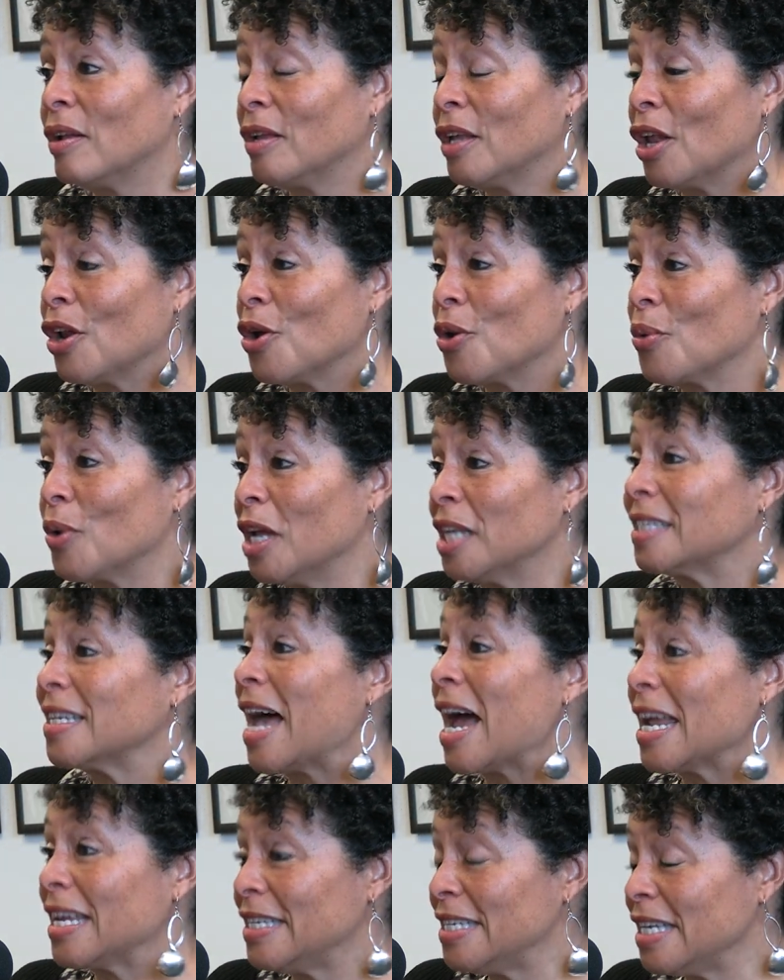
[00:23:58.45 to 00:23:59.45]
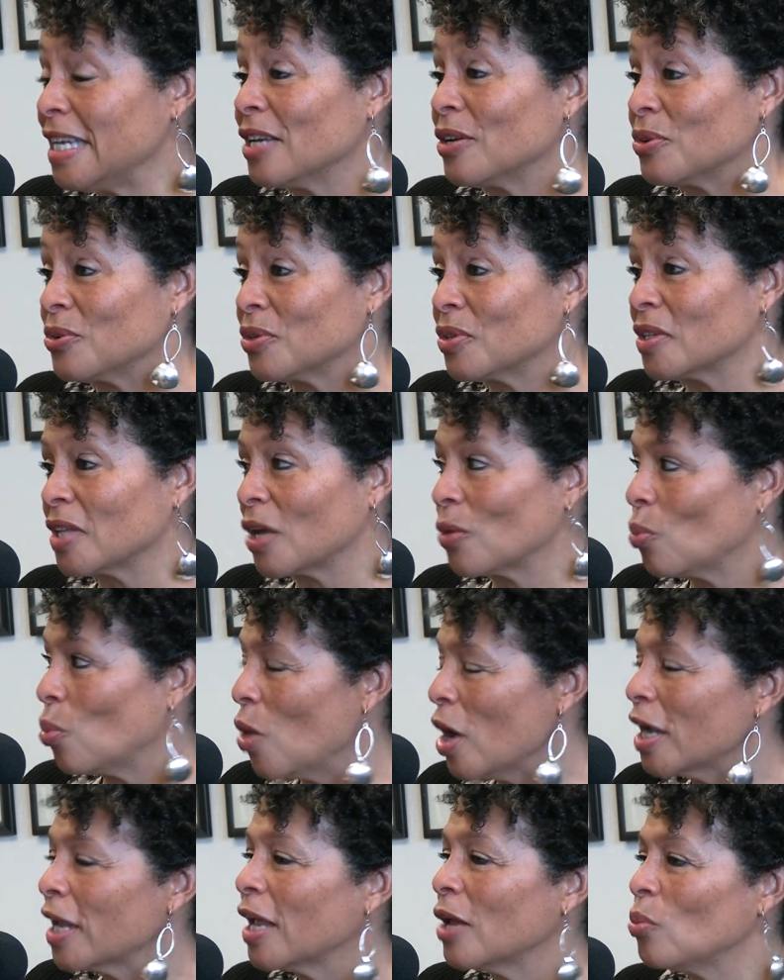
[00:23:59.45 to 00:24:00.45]
you know, its ideals, like
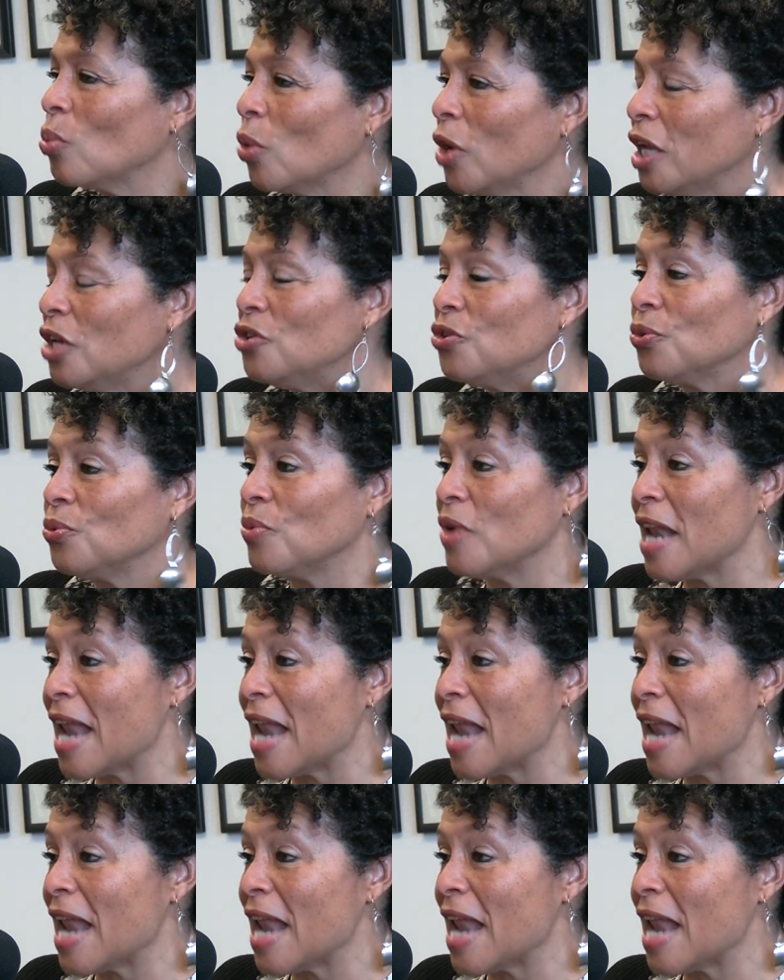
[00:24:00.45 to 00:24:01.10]
what can we do